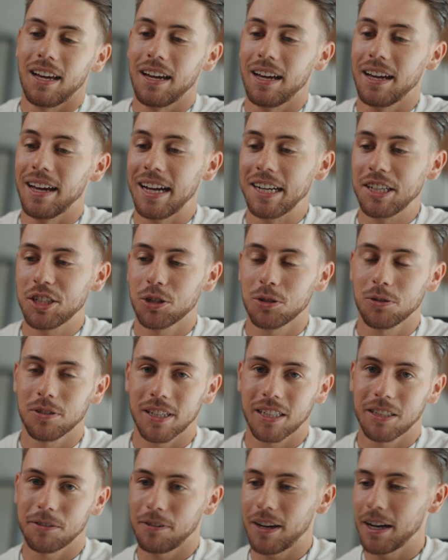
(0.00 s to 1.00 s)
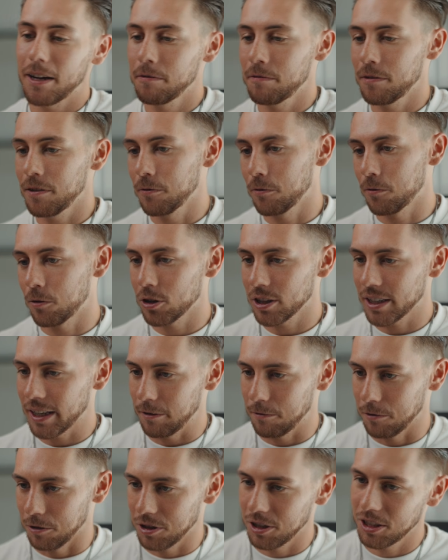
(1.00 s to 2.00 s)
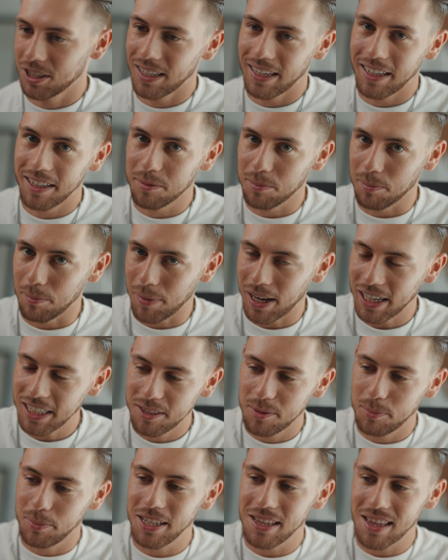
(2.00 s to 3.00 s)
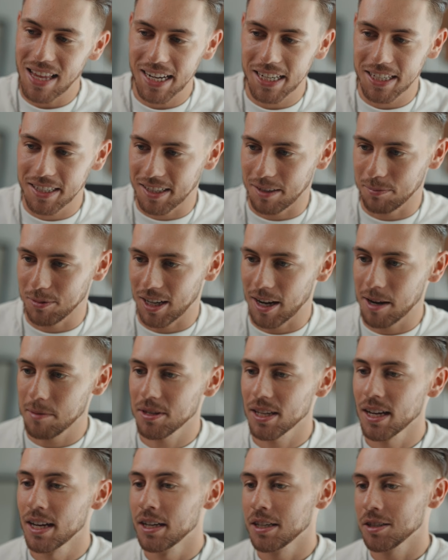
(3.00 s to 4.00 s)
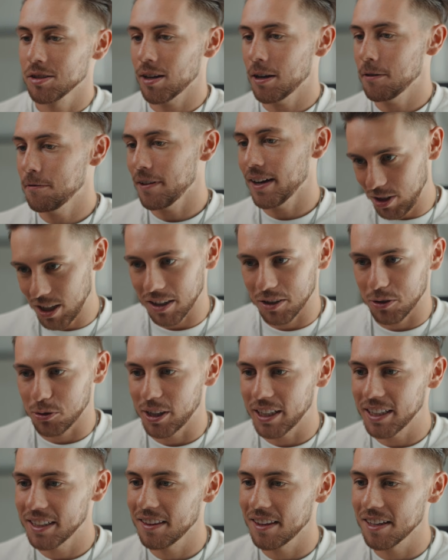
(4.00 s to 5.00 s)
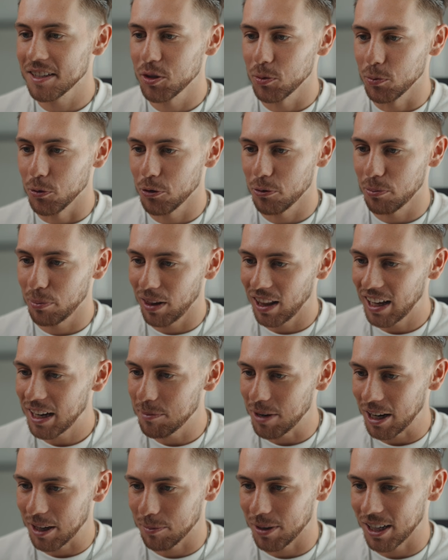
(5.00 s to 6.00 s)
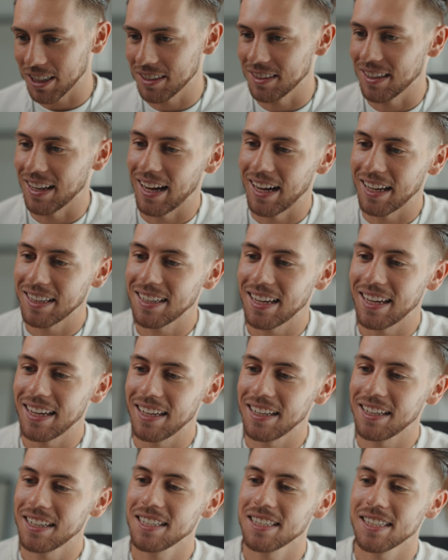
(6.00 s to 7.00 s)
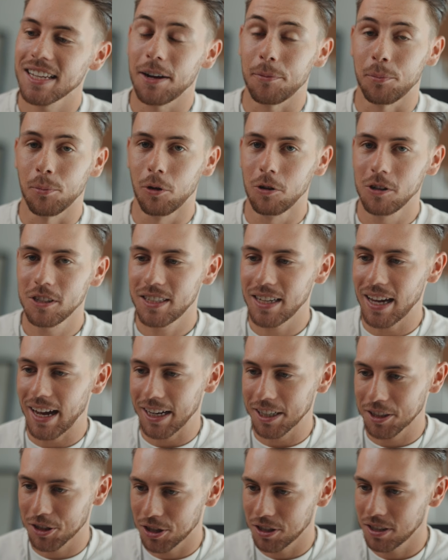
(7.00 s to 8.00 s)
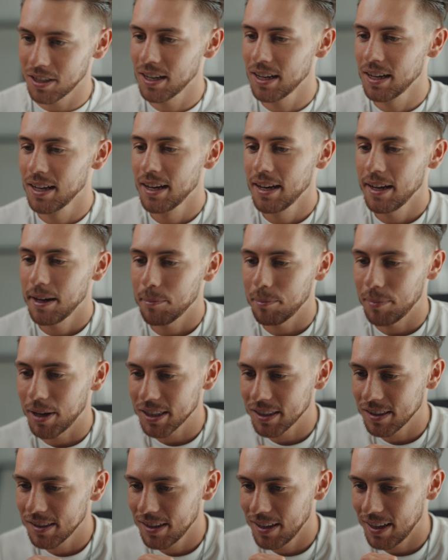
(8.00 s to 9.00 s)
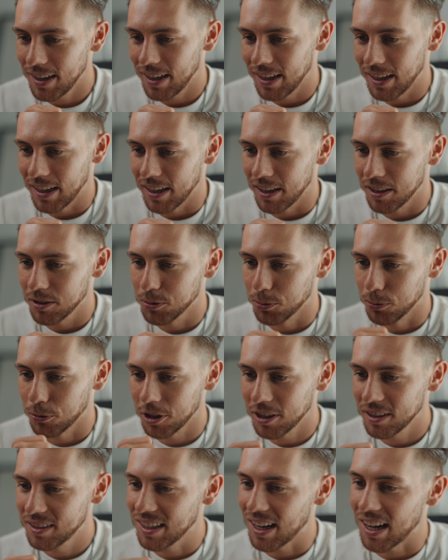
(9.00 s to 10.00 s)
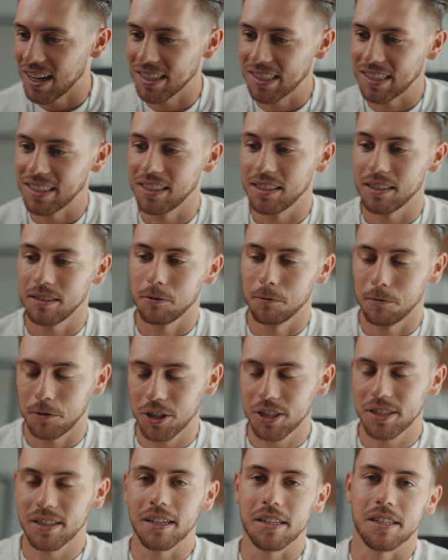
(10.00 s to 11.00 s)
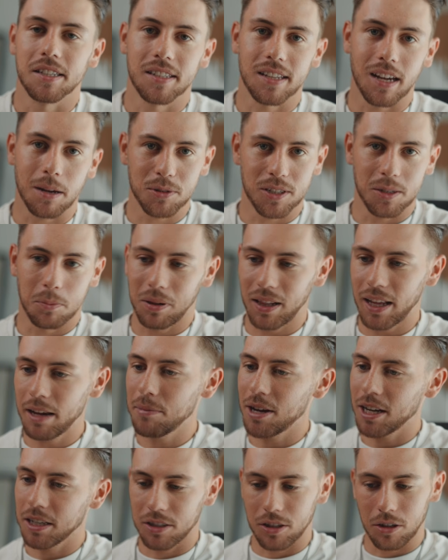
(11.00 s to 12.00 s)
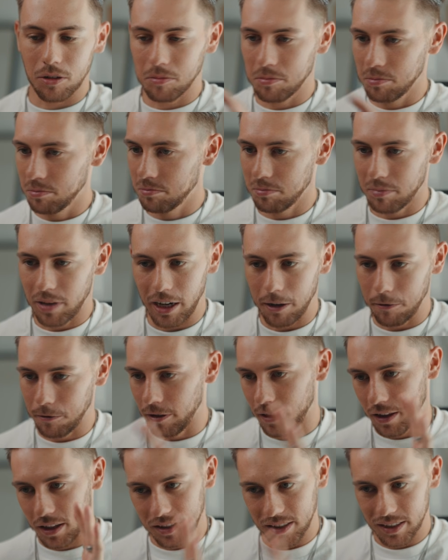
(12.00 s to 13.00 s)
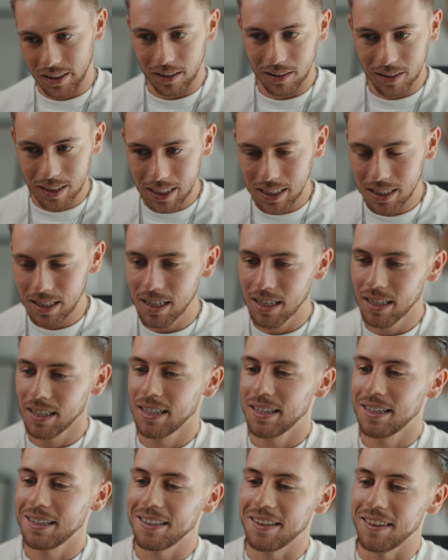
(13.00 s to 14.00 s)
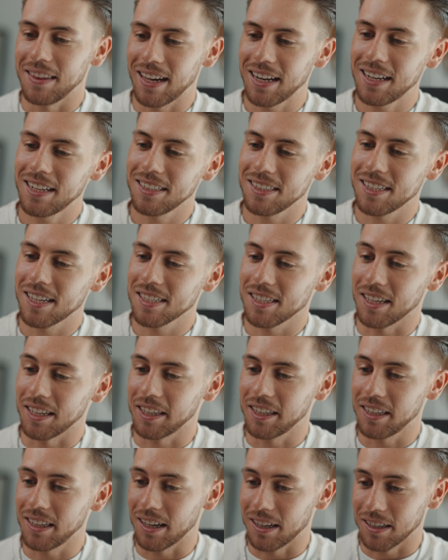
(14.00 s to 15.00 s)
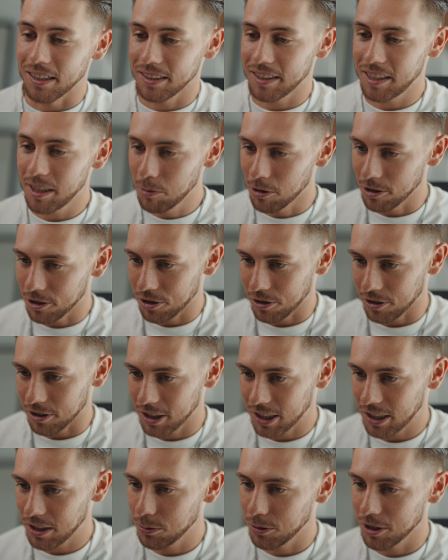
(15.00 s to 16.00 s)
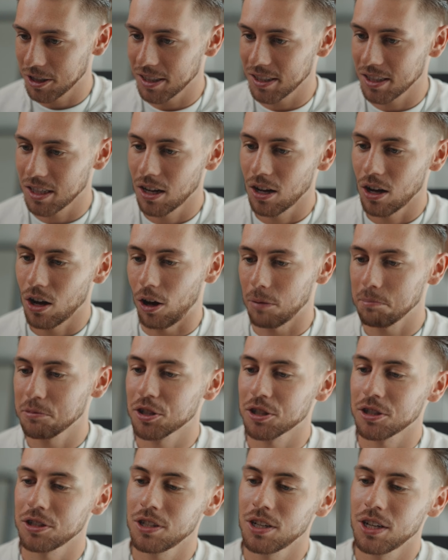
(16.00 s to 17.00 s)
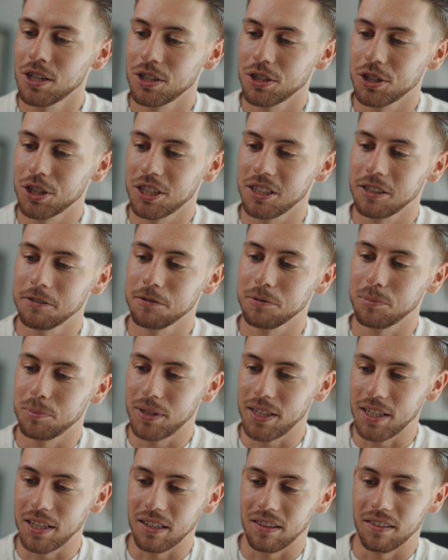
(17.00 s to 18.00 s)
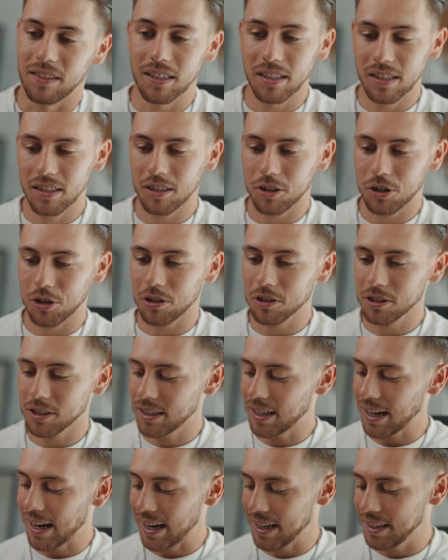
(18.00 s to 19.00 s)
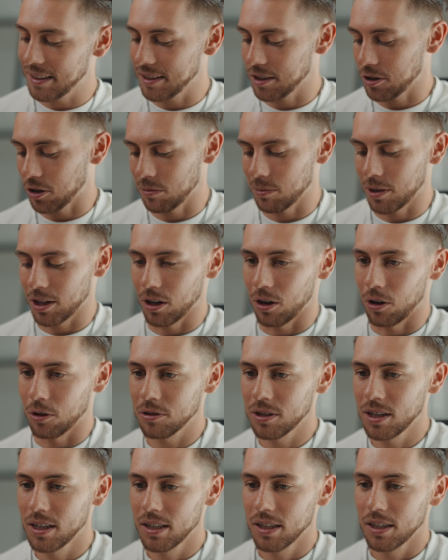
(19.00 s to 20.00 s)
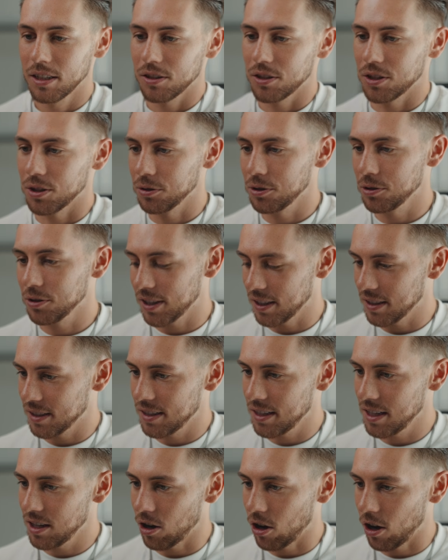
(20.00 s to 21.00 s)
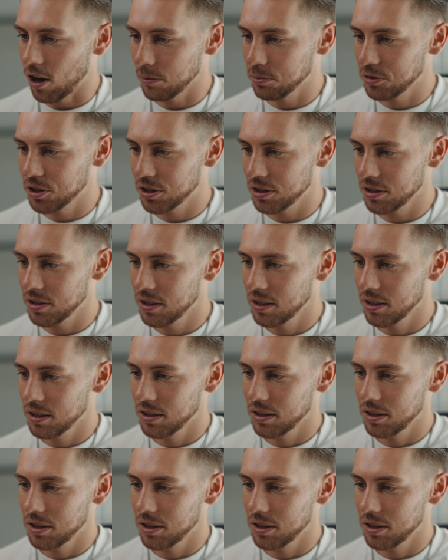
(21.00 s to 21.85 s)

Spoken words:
H.265 4K footage, it might be laggy sometimes. So I've created this smooth playback button, and it is multi-action button. And what it does, first it stops the playback, so everything's clean. Then it does a keyboard shortcut, which is Option Shift P. This is a shortcut I did on my own, so you can see Option